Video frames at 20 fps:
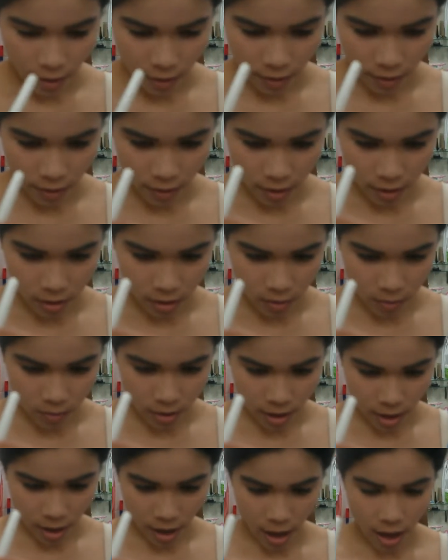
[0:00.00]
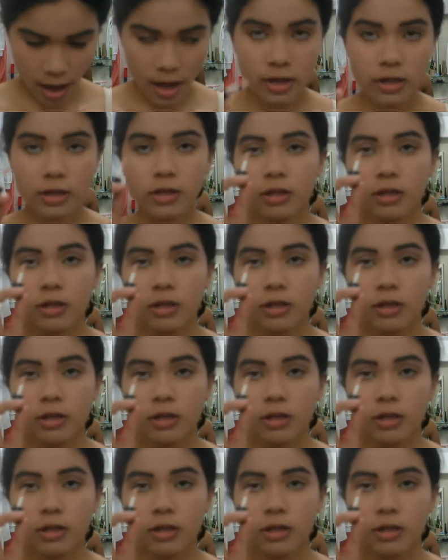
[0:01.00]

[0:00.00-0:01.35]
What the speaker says: then you can add